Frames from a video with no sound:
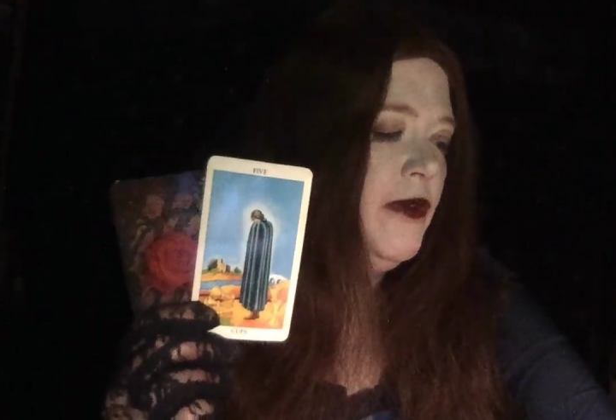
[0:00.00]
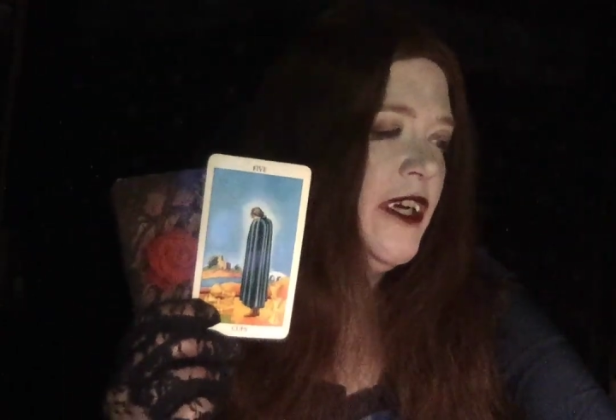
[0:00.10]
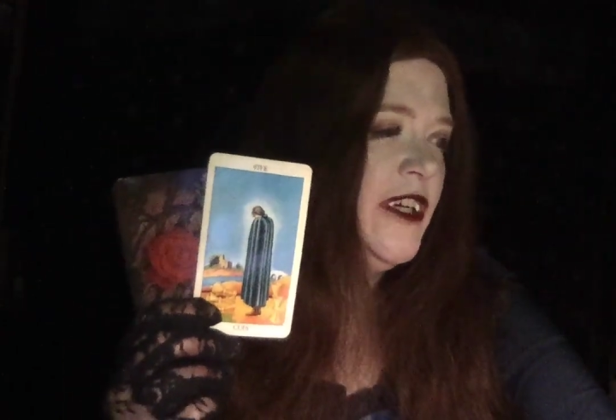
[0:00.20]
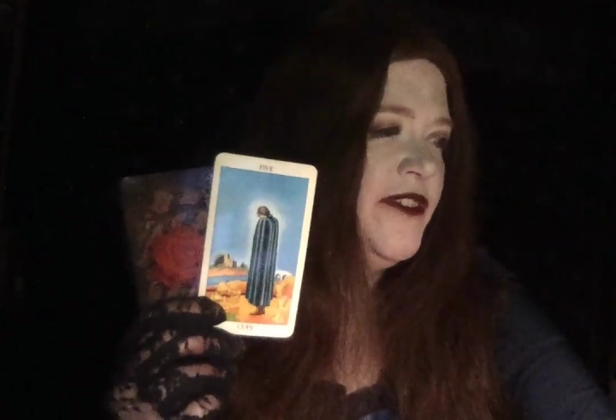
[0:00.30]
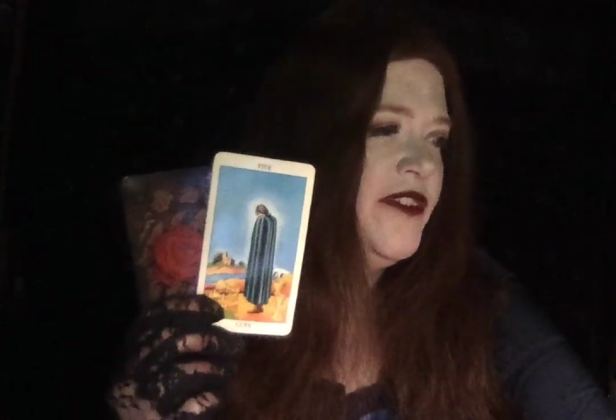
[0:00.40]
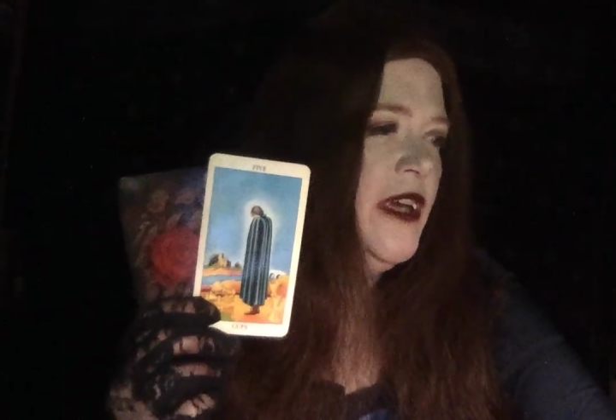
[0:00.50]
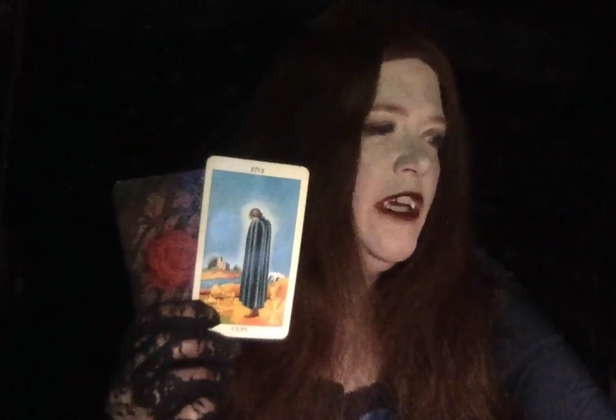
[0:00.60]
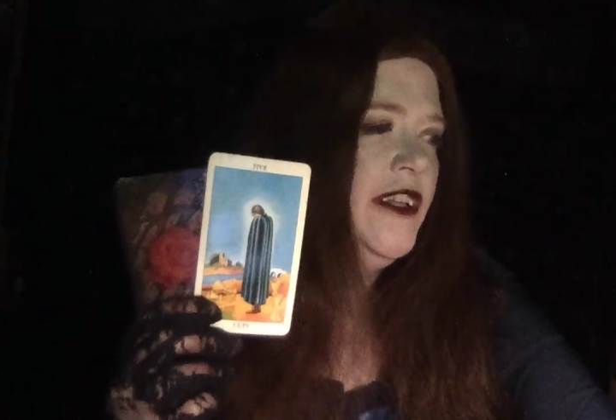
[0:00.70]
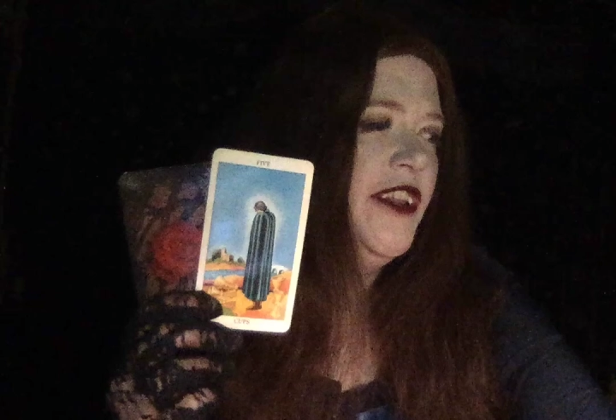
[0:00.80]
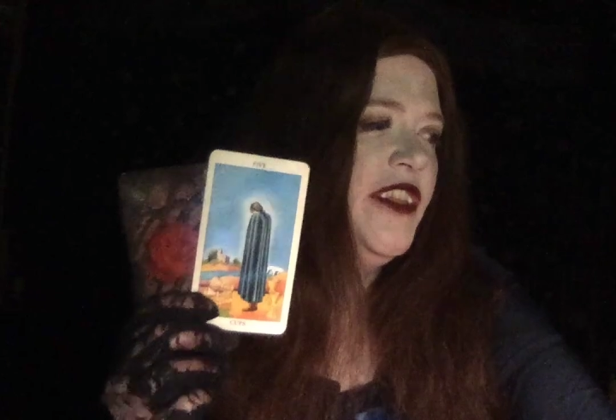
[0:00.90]
And
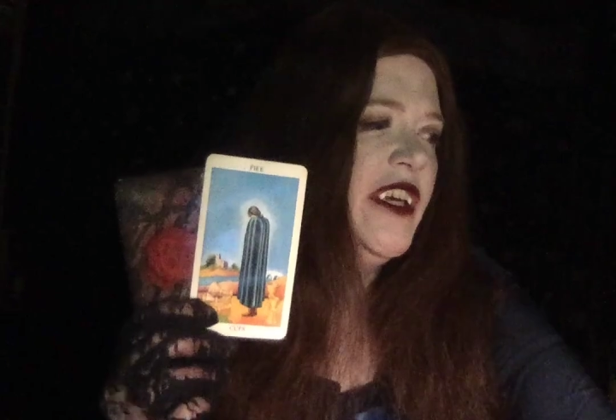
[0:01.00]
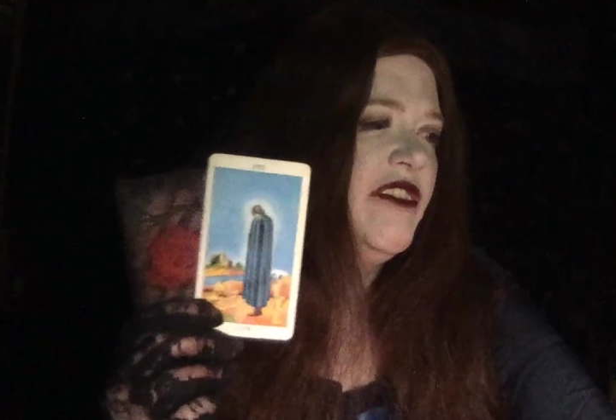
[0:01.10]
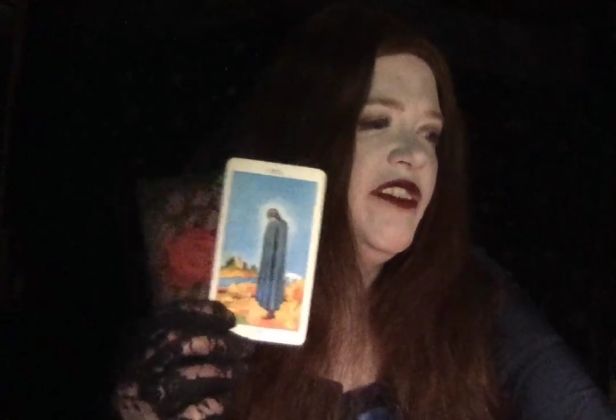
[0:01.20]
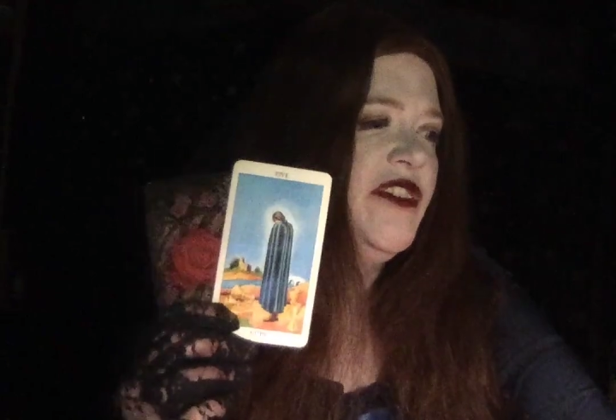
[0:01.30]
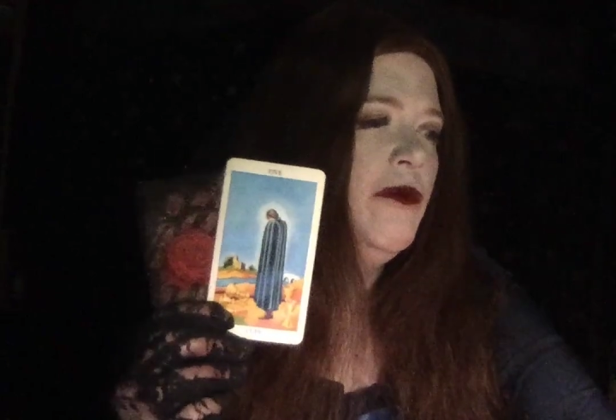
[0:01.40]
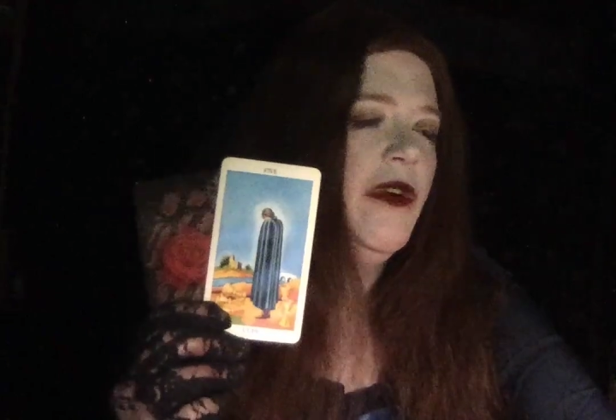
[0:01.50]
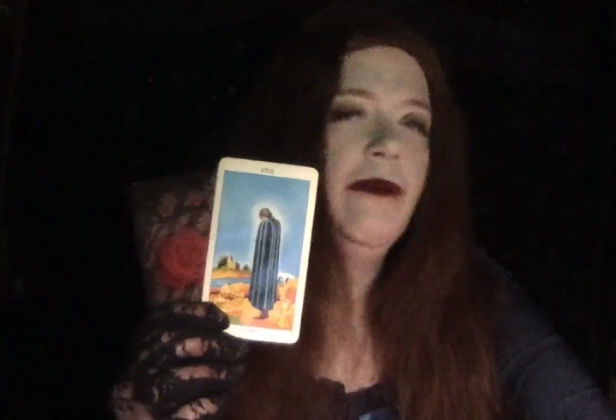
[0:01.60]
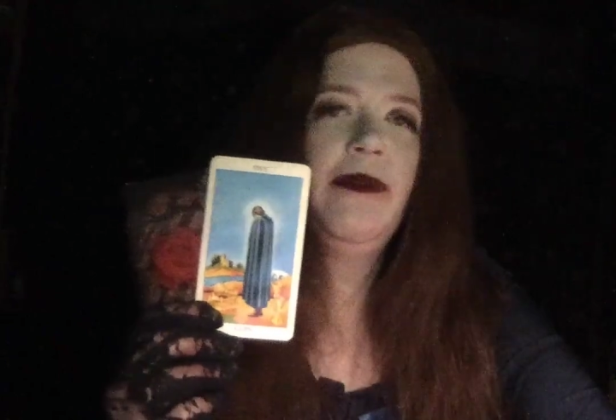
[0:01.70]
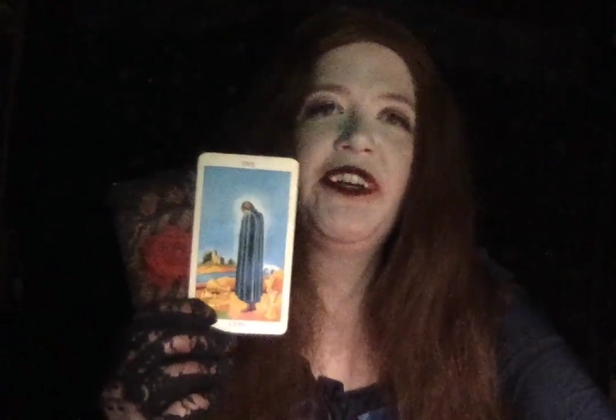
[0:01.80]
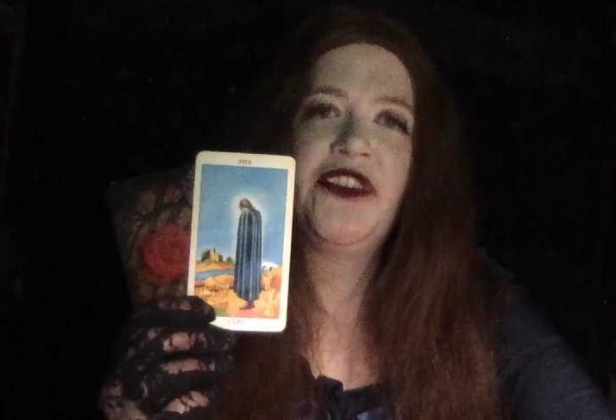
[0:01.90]
the thing is you want to
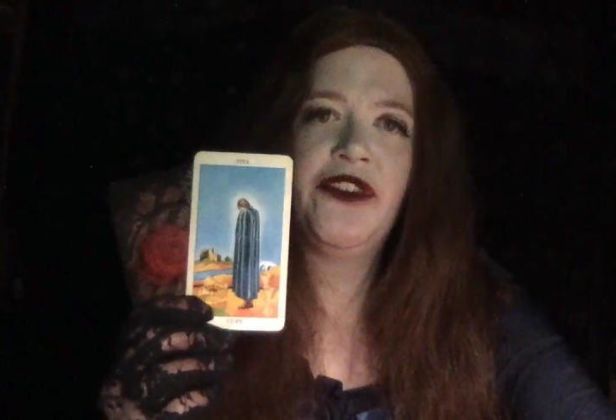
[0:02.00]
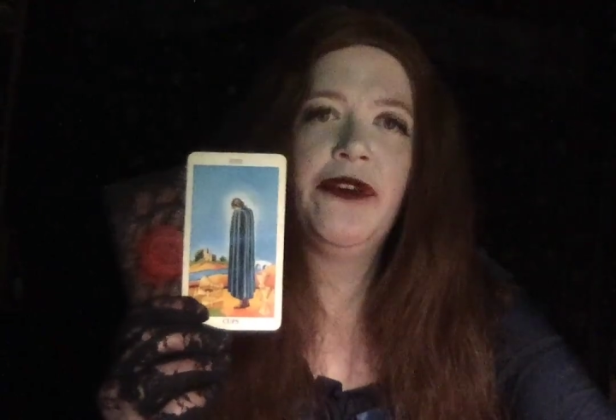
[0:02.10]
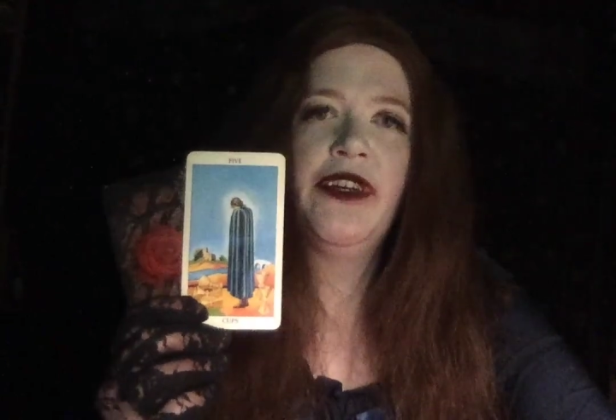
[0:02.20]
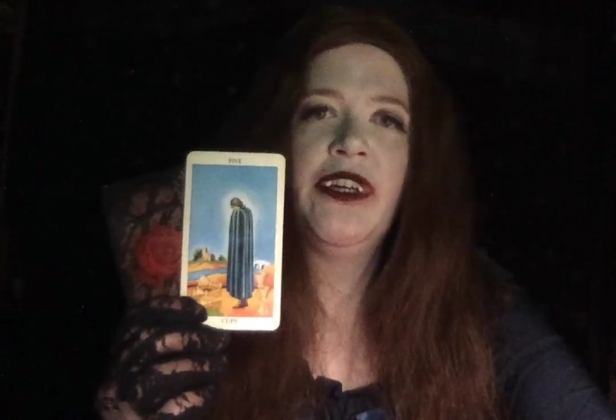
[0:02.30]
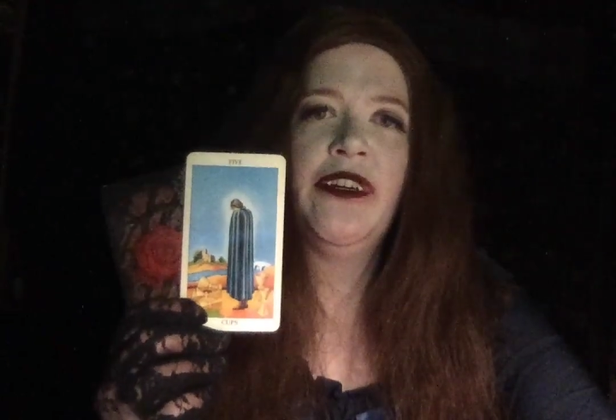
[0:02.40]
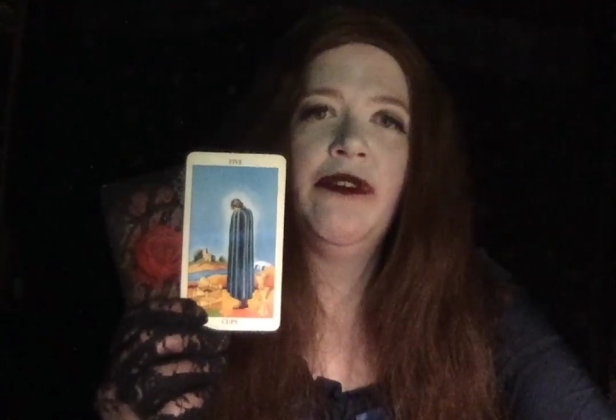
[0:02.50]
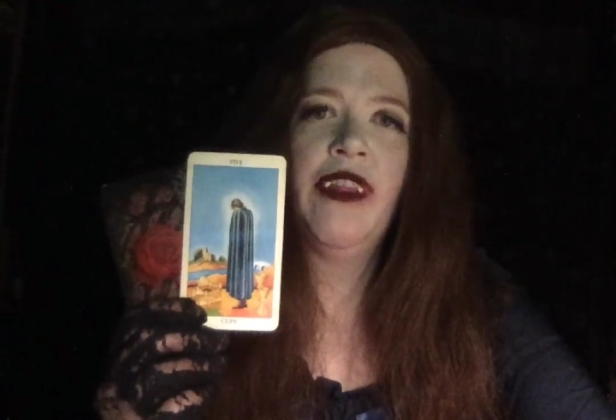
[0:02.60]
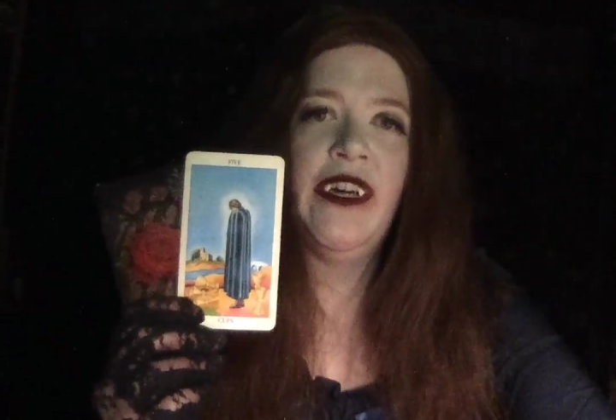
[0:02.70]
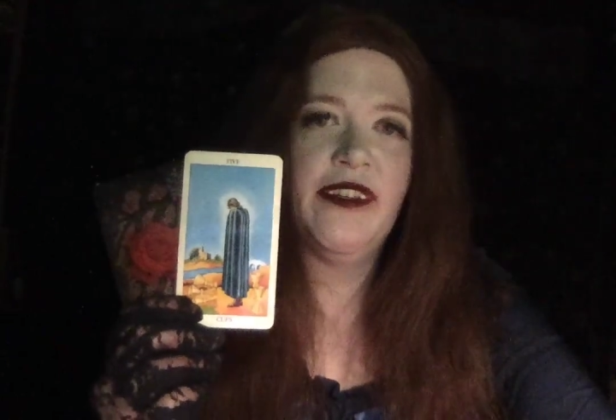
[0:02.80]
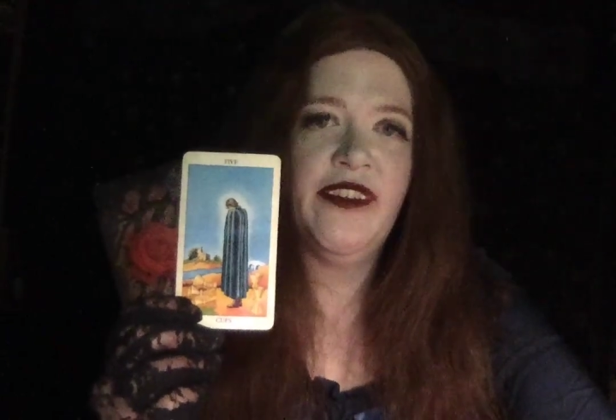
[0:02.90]
make sure, you know,
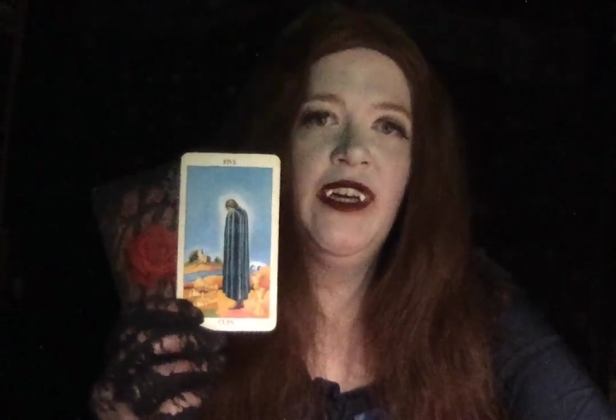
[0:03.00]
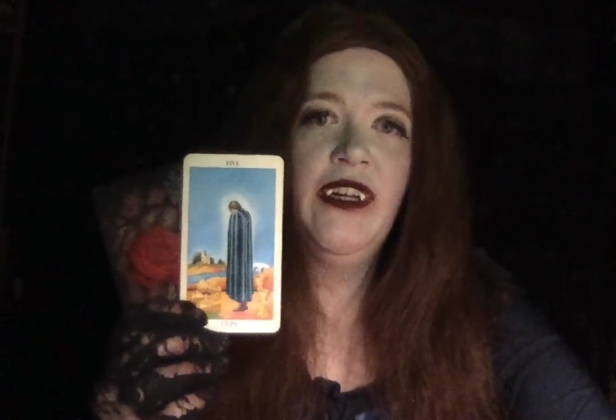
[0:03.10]
that,